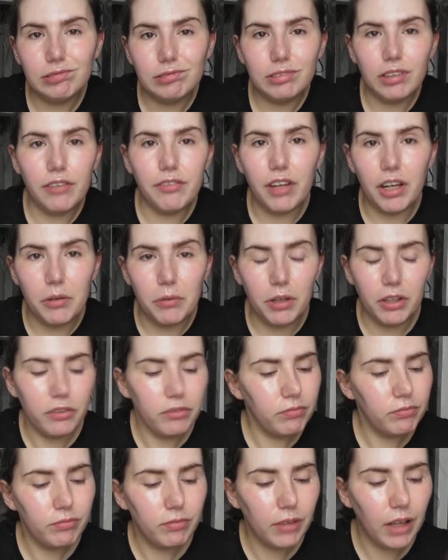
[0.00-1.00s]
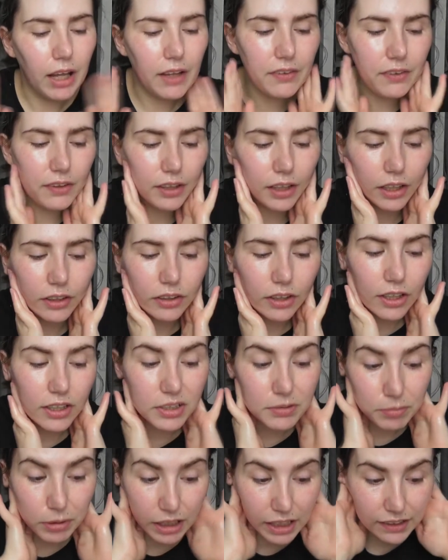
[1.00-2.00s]
If anyone has any
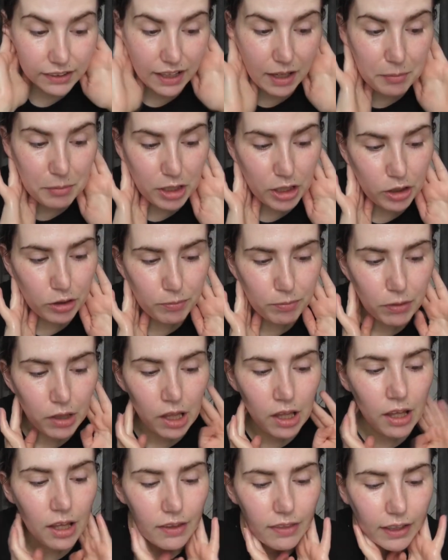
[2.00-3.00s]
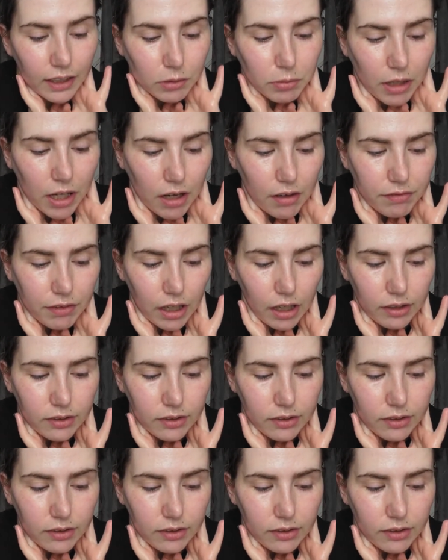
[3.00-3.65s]
ideas, please let me know. Next we have